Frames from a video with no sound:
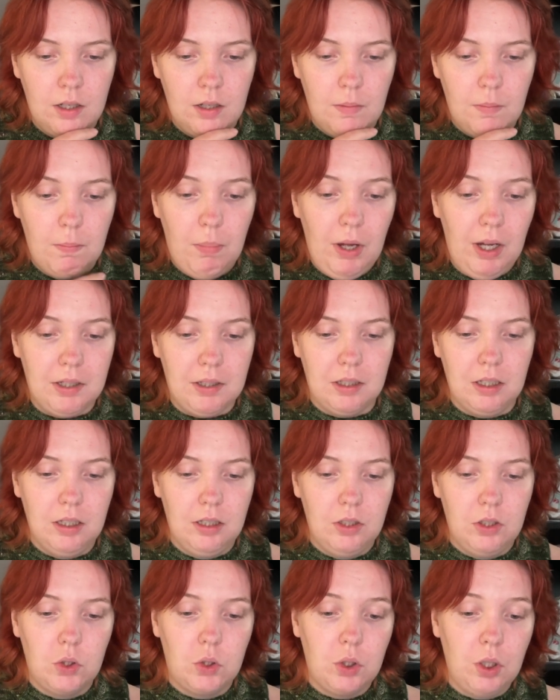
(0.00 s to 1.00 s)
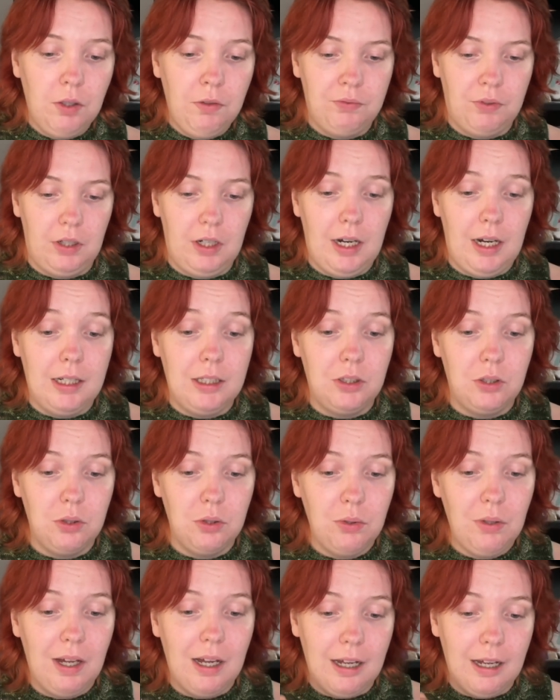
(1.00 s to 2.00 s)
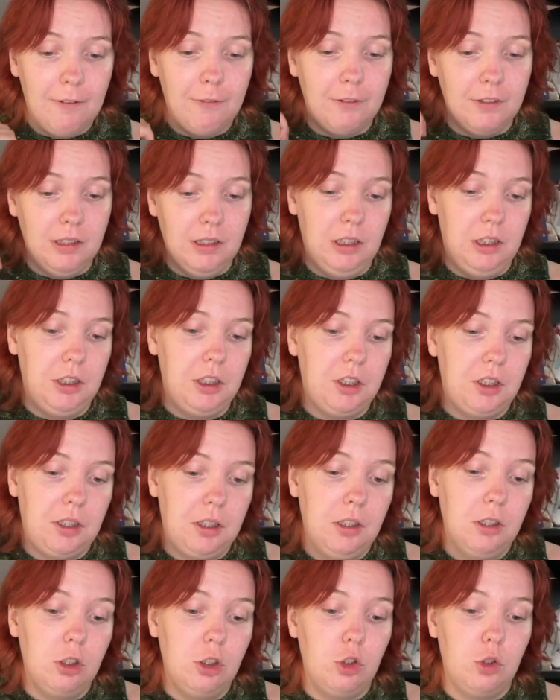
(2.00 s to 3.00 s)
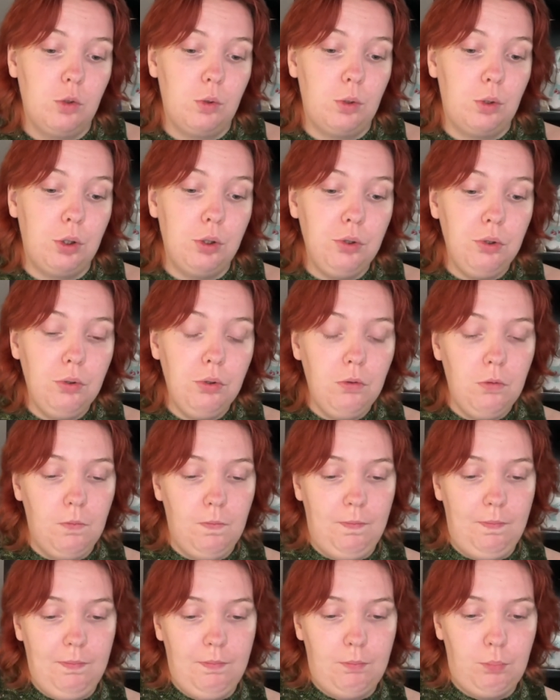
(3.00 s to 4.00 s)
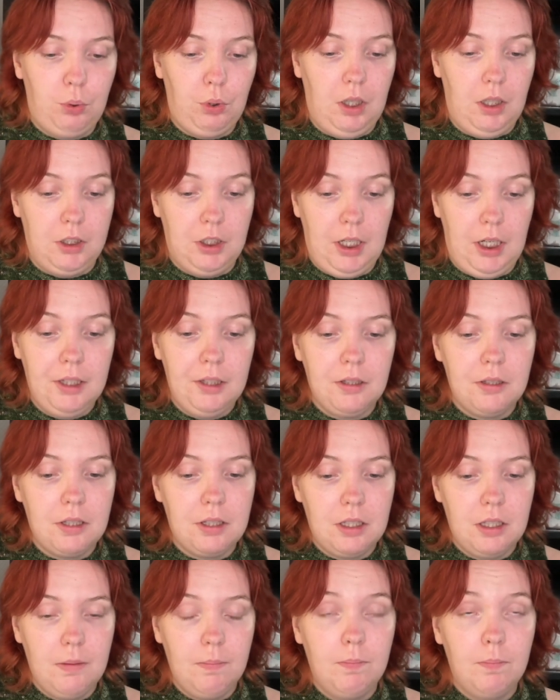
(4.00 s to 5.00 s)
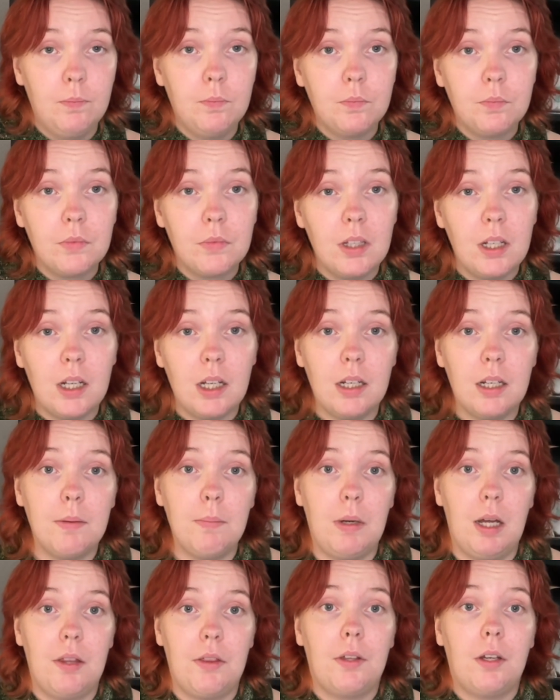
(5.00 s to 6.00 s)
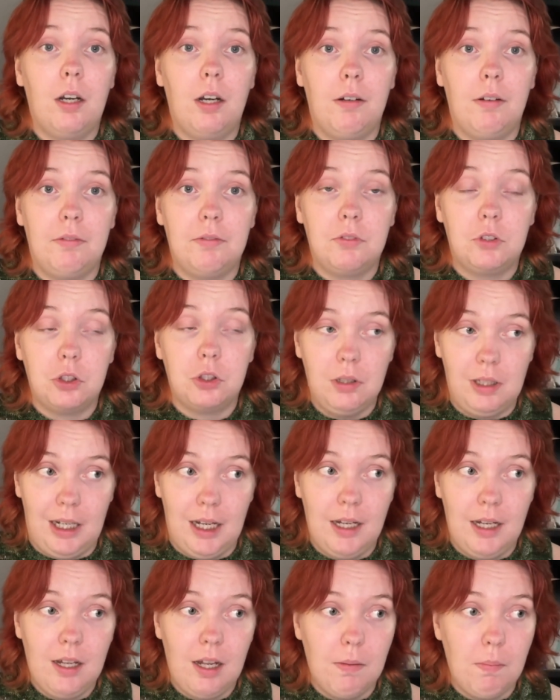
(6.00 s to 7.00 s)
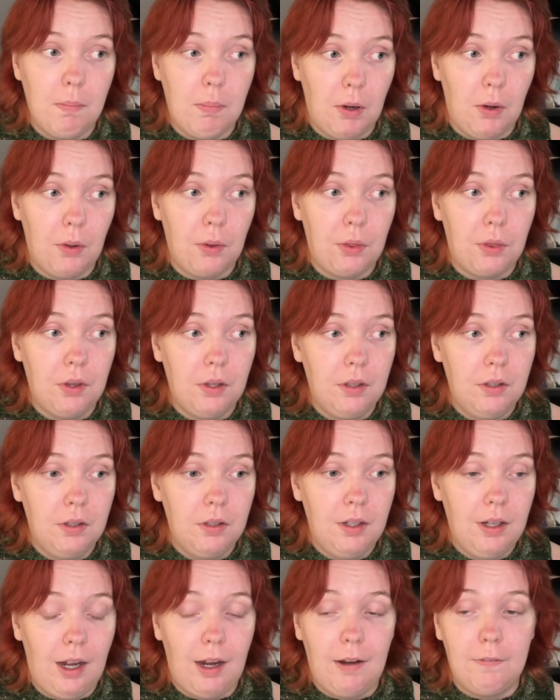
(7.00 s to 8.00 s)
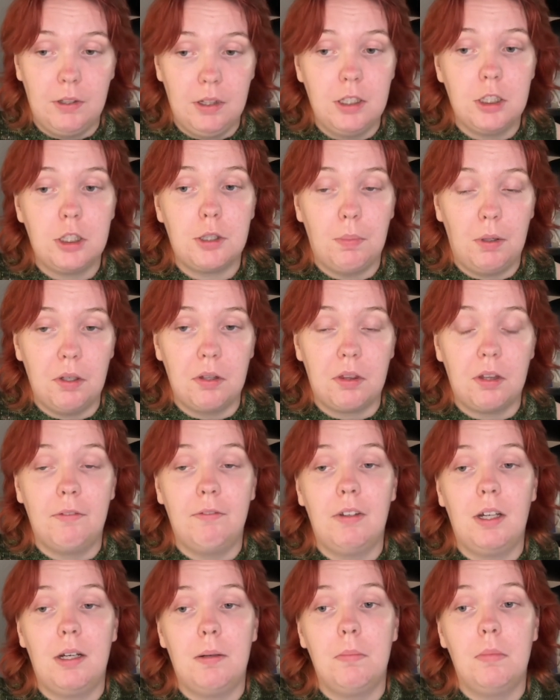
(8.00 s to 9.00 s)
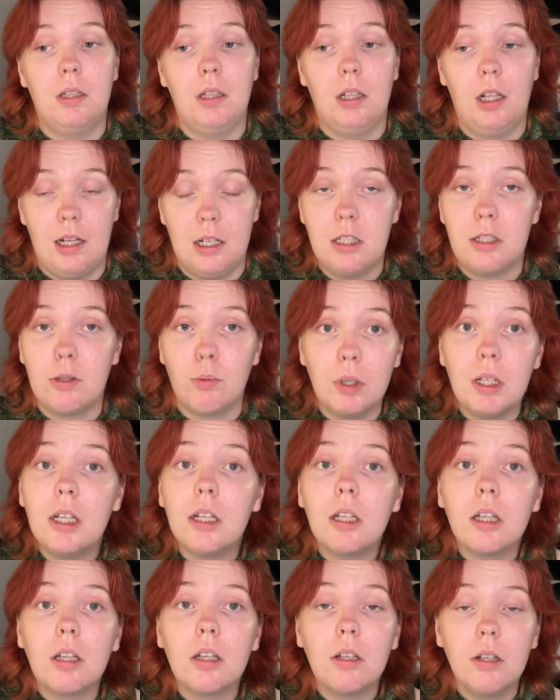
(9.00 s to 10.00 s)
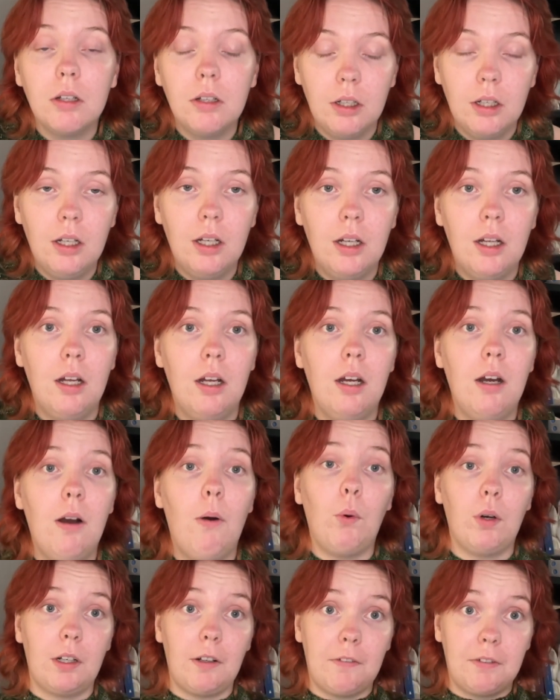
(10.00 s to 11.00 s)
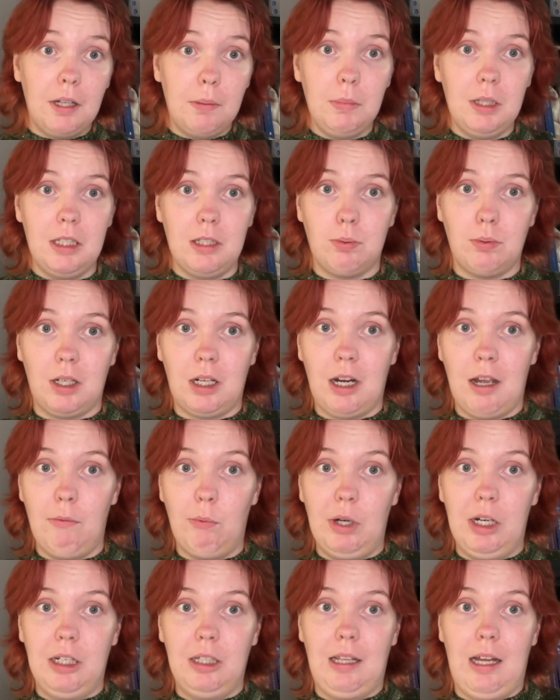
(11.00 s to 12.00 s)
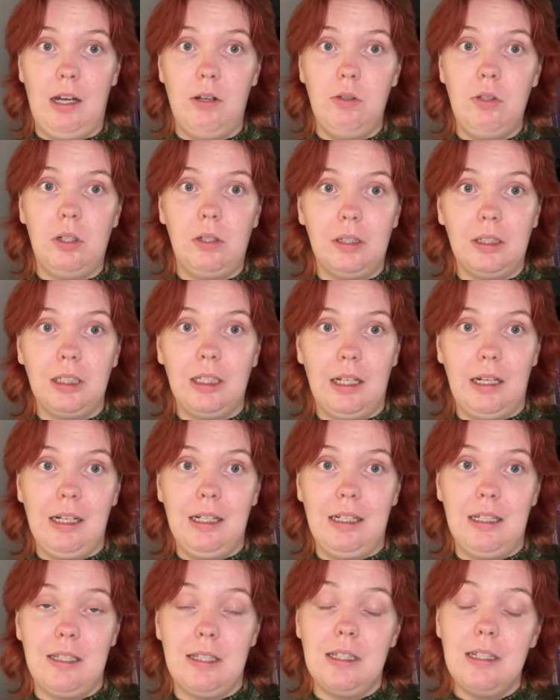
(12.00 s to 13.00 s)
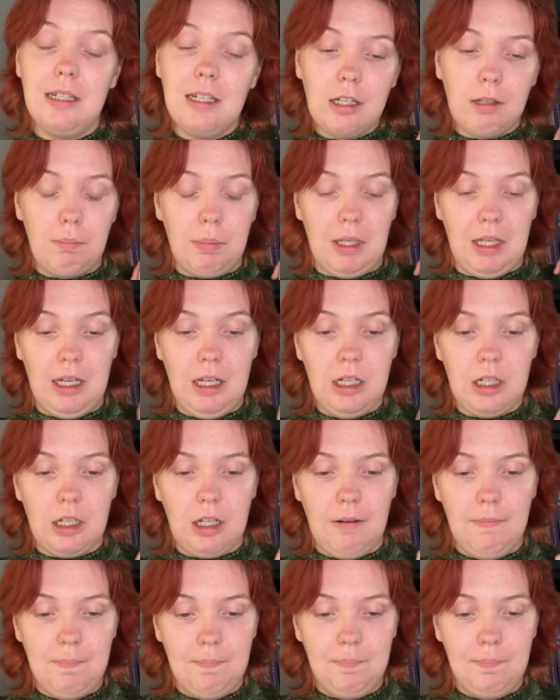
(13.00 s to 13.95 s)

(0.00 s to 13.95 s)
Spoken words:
But so far I do have finished 2 projects in the month of July. I finished both of them last week. One of them is what I'm wearing now. You're getting a sneak peek.